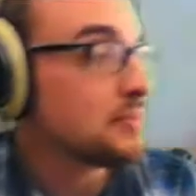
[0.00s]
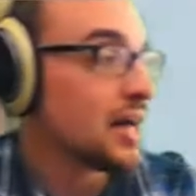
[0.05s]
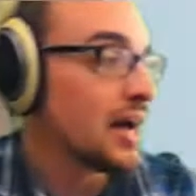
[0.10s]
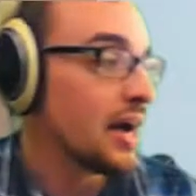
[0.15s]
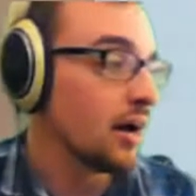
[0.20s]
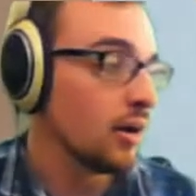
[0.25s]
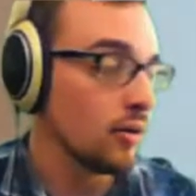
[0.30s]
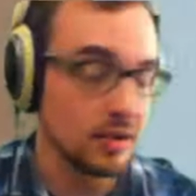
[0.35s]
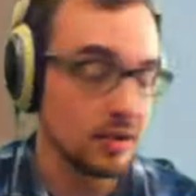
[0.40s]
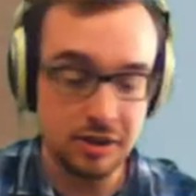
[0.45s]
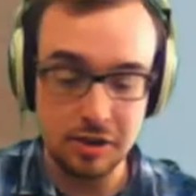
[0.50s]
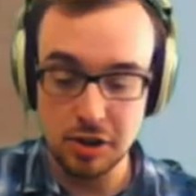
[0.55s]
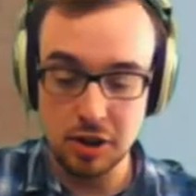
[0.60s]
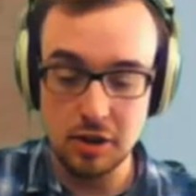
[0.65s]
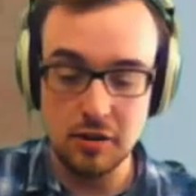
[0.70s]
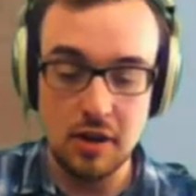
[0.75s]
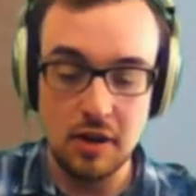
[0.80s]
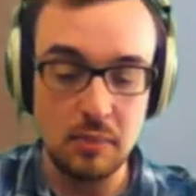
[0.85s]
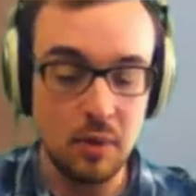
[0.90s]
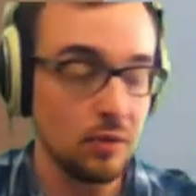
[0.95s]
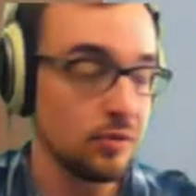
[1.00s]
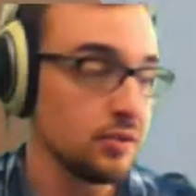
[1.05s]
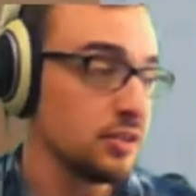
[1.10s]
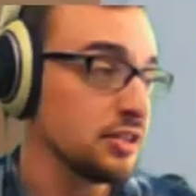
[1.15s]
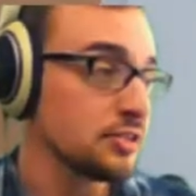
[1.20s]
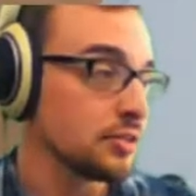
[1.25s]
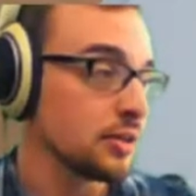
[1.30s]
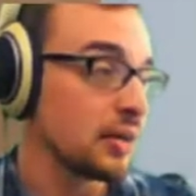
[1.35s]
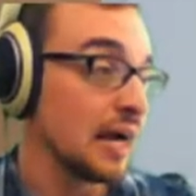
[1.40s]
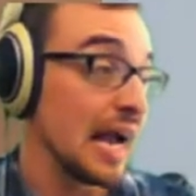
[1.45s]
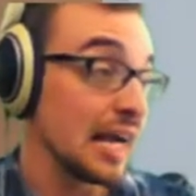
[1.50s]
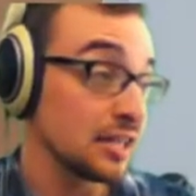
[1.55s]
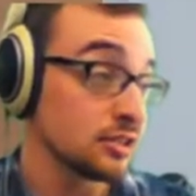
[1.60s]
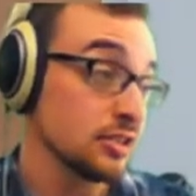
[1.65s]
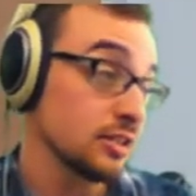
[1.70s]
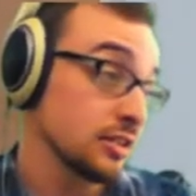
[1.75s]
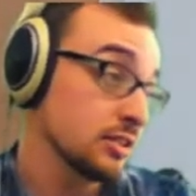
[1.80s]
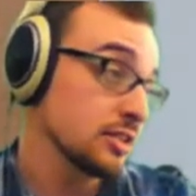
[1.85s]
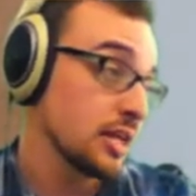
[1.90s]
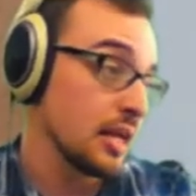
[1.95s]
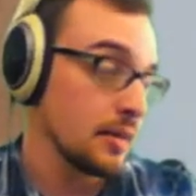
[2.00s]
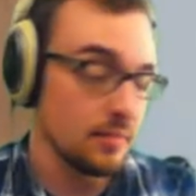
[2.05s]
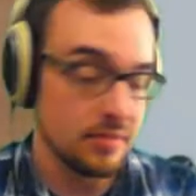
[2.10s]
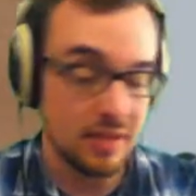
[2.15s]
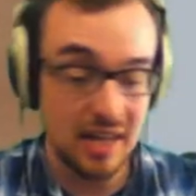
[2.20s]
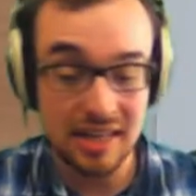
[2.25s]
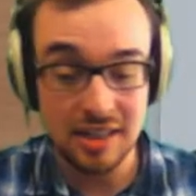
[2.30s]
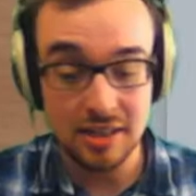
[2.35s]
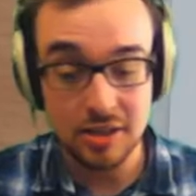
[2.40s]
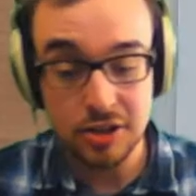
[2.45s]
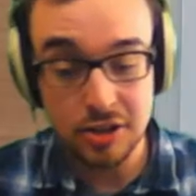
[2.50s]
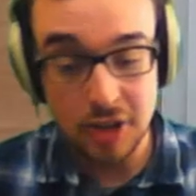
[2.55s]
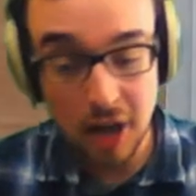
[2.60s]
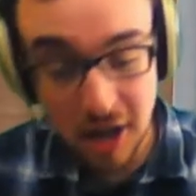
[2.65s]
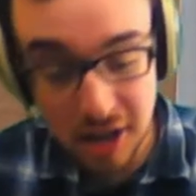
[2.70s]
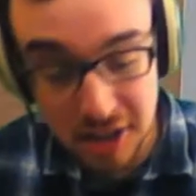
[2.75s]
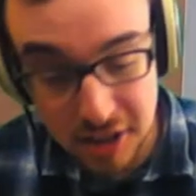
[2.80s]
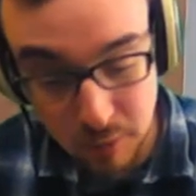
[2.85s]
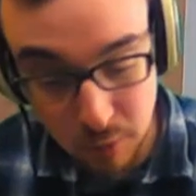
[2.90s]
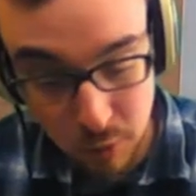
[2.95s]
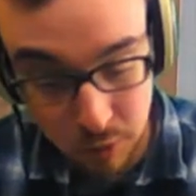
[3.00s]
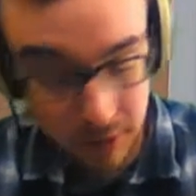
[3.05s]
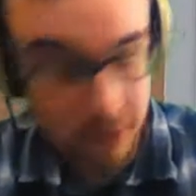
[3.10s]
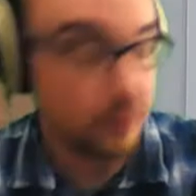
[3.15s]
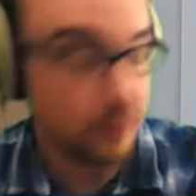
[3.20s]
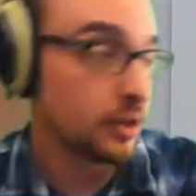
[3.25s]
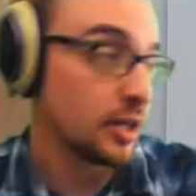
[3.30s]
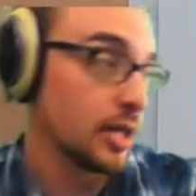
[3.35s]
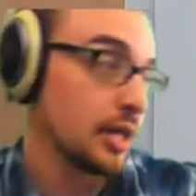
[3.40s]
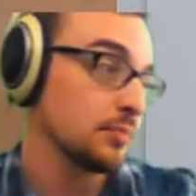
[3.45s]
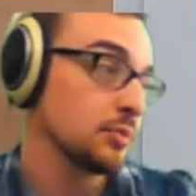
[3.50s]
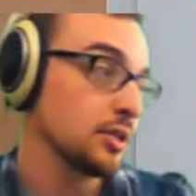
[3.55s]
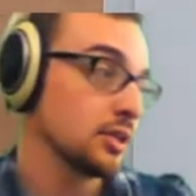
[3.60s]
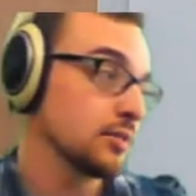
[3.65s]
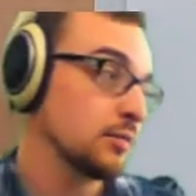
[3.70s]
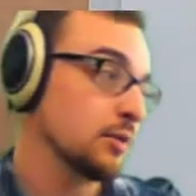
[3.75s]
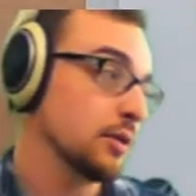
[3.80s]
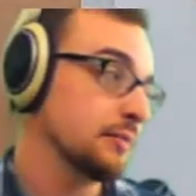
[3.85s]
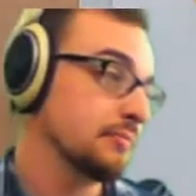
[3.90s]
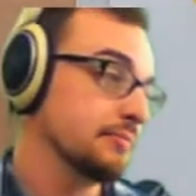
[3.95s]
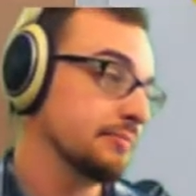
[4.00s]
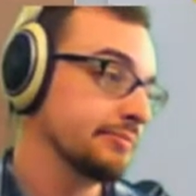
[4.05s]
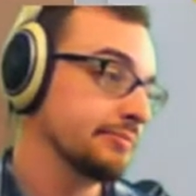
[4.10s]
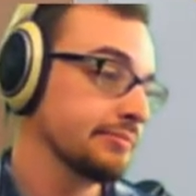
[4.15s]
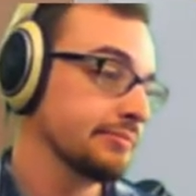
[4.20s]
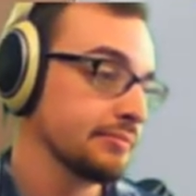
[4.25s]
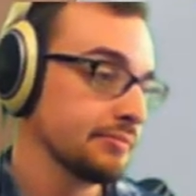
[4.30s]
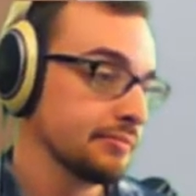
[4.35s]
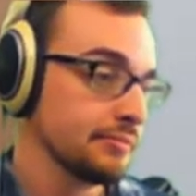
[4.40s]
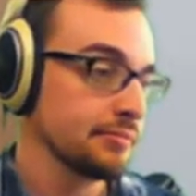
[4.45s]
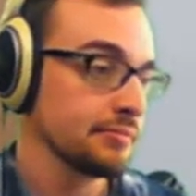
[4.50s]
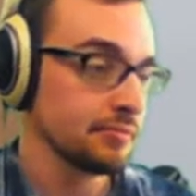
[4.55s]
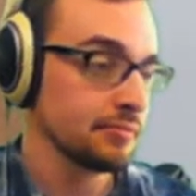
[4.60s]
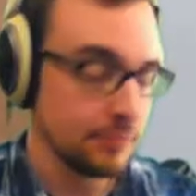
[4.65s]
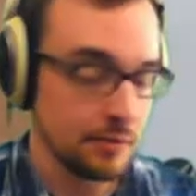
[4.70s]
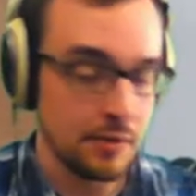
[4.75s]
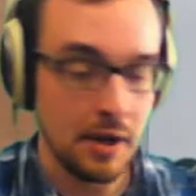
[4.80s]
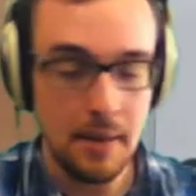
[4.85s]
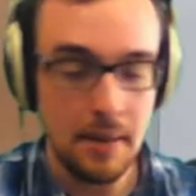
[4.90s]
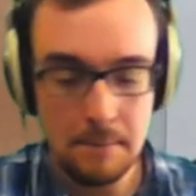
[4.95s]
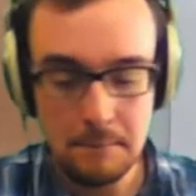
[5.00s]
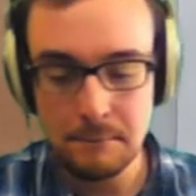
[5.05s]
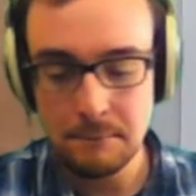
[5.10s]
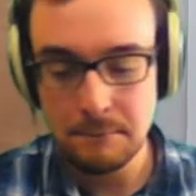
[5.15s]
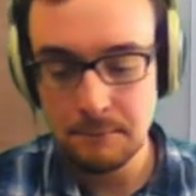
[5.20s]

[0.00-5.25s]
now is to show that both these are actually the same, that it does work for k plus 1. Okay?